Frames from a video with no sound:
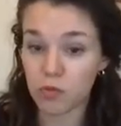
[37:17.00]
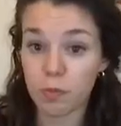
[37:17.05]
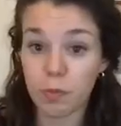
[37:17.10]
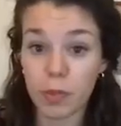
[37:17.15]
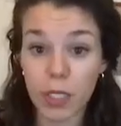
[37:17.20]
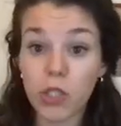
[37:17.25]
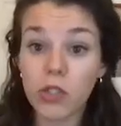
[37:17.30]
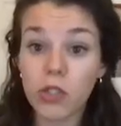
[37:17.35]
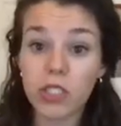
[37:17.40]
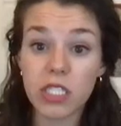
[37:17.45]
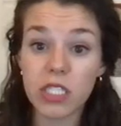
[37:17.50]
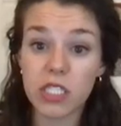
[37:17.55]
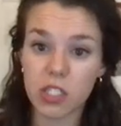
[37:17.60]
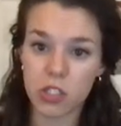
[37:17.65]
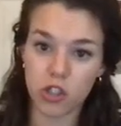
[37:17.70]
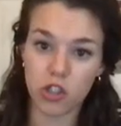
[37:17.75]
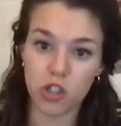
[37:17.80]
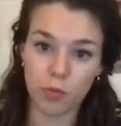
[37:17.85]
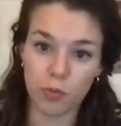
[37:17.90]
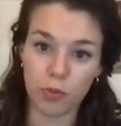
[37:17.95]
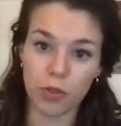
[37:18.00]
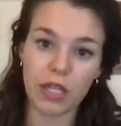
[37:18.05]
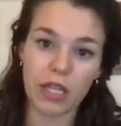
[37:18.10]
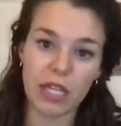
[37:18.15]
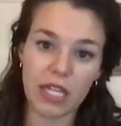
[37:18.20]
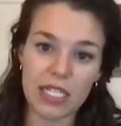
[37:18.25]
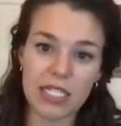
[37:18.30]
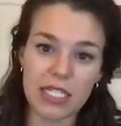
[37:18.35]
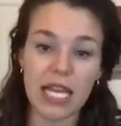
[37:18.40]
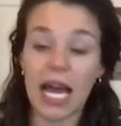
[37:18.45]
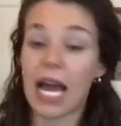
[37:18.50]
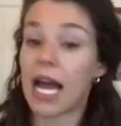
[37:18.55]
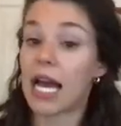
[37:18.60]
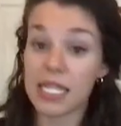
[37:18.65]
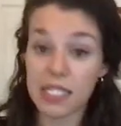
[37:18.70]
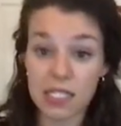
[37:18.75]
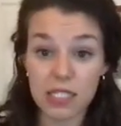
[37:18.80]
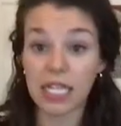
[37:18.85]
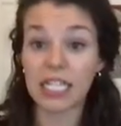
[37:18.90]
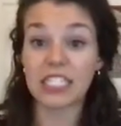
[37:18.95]
Puritans interpret this
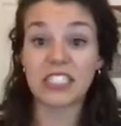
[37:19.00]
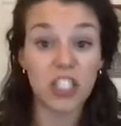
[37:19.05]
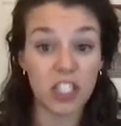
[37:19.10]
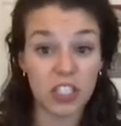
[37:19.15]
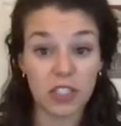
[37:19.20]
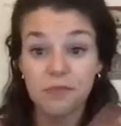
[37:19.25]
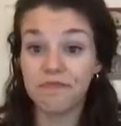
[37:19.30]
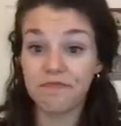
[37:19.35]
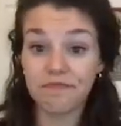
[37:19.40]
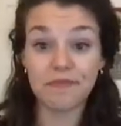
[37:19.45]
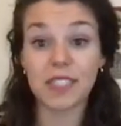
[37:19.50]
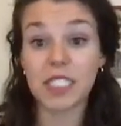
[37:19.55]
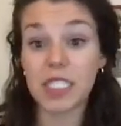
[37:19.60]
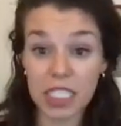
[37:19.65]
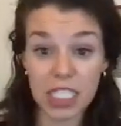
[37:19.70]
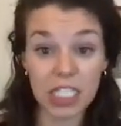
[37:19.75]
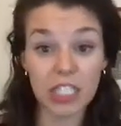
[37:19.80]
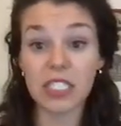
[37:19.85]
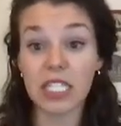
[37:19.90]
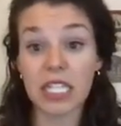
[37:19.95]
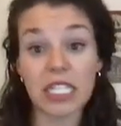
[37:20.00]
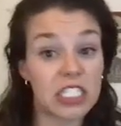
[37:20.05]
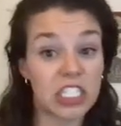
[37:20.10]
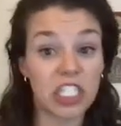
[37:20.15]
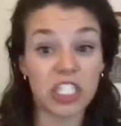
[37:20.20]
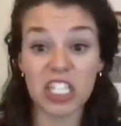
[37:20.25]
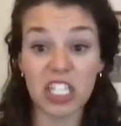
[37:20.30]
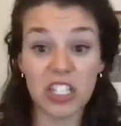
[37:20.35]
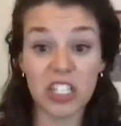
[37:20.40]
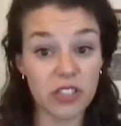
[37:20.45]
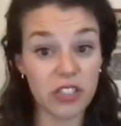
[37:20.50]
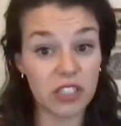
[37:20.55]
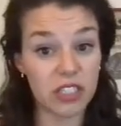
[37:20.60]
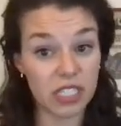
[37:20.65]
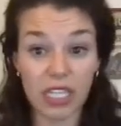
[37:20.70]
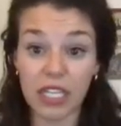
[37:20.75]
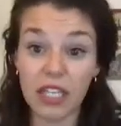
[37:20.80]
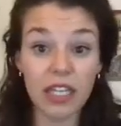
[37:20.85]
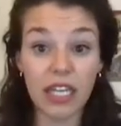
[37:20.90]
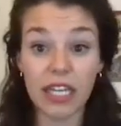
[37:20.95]
as like, look, it's just their
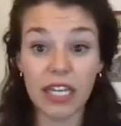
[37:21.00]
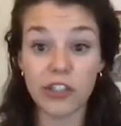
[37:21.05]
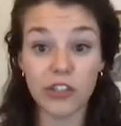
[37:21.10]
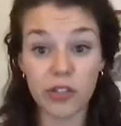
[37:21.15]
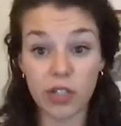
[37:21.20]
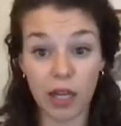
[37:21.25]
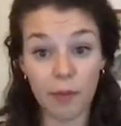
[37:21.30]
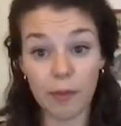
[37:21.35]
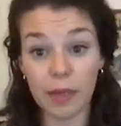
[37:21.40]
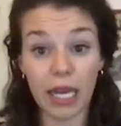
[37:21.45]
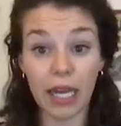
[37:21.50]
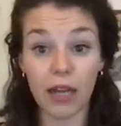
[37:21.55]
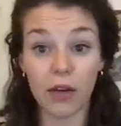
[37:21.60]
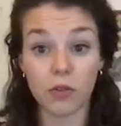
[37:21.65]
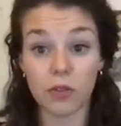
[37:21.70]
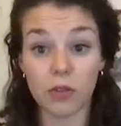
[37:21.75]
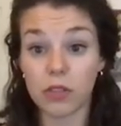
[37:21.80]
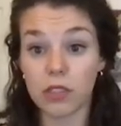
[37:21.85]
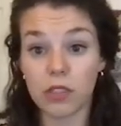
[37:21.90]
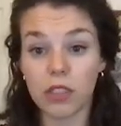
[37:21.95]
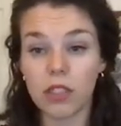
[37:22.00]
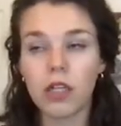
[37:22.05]
sin nature coming out,